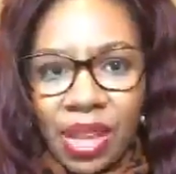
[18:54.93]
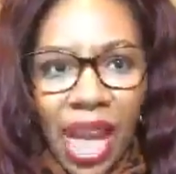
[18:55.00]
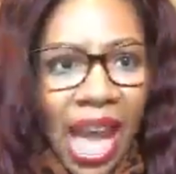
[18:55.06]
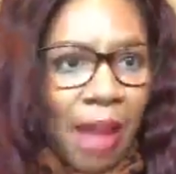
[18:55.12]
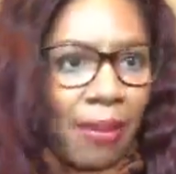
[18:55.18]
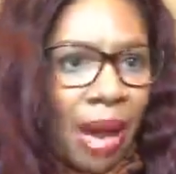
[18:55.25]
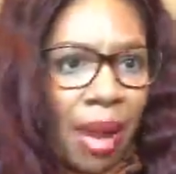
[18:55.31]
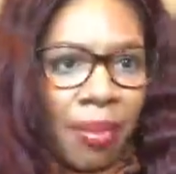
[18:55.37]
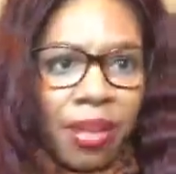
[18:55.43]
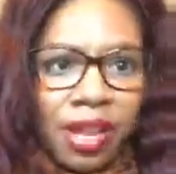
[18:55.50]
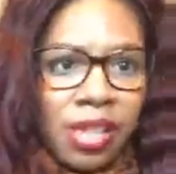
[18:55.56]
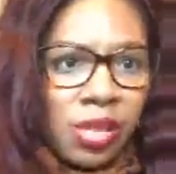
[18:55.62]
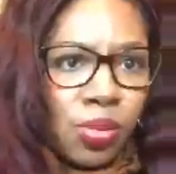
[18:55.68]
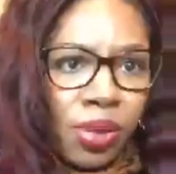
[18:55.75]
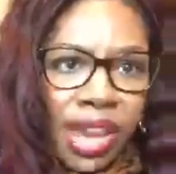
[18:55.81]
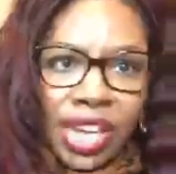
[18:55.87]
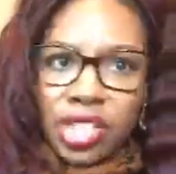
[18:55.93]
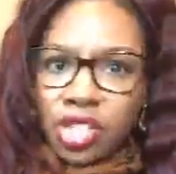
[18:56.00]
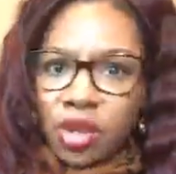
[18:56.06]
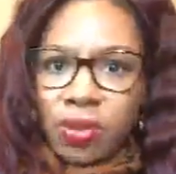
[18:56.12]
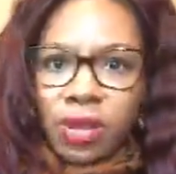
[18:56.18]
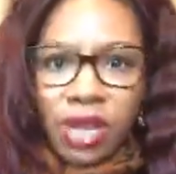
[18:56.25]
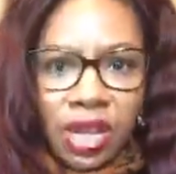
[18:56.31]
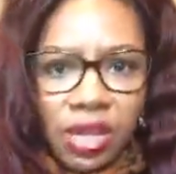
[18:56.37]
My blood's red,
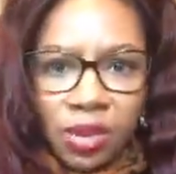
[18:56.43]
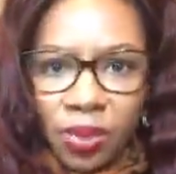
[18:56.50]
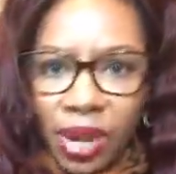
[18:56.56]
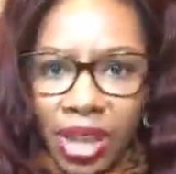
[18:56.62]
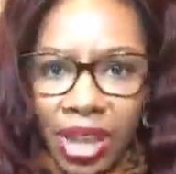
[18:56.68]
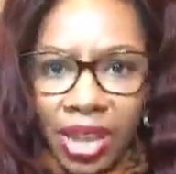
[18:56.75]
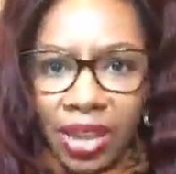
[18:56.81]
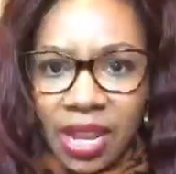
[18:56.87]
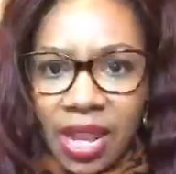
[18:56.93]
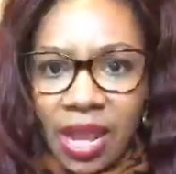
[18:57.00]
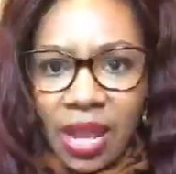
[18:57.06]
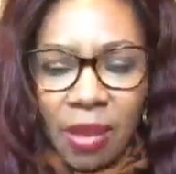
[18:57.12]
your blood is red,